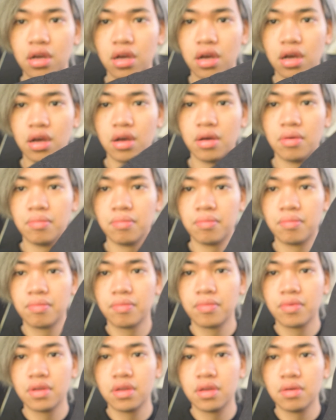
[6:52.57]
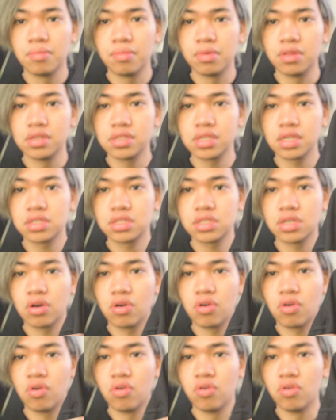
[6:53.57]
But there's actually a
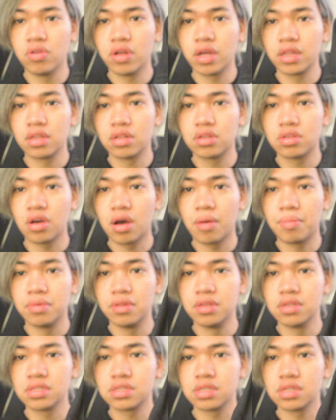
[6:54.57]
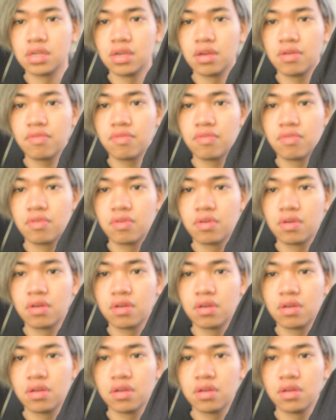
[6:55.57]
hole at the top of the sleeve,
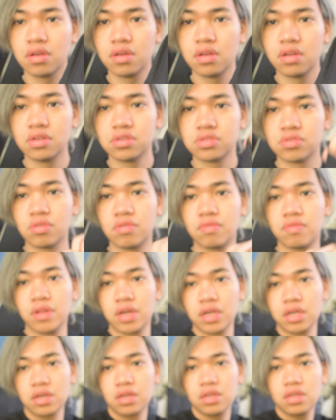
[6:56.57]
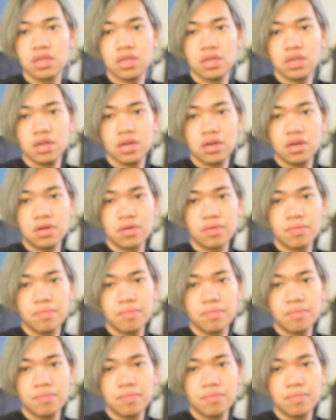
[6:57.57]
sort of like here.